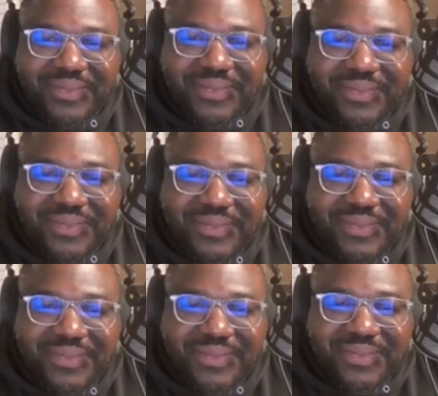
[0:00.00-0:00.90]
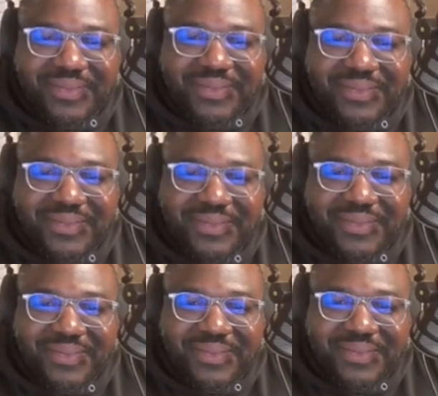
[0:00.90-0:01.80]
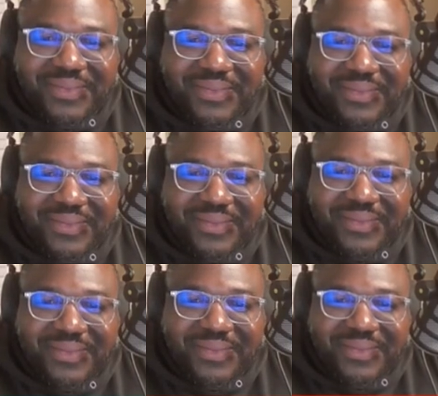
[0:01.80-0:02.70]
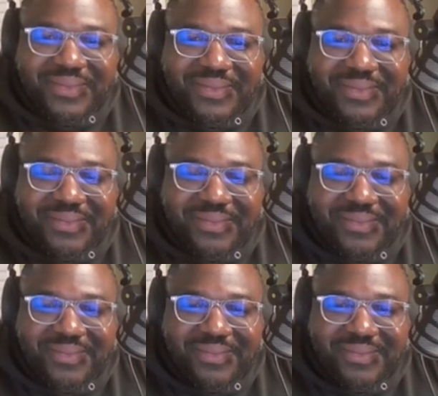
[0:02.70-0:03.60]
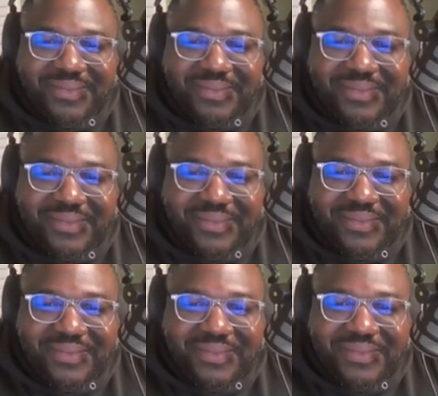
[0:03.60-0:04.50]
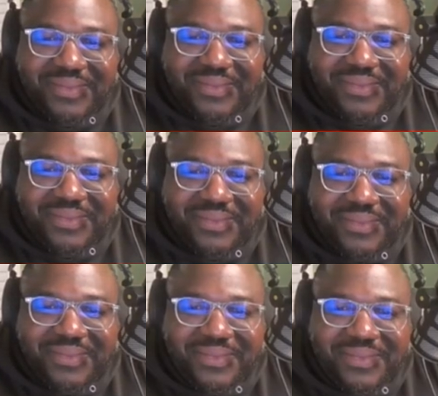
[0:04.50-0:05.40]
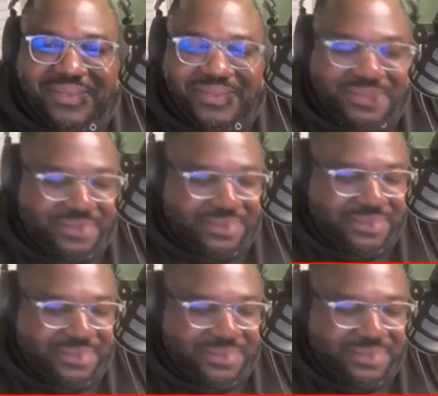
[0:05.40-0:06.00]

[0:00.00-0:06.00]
(not speaking)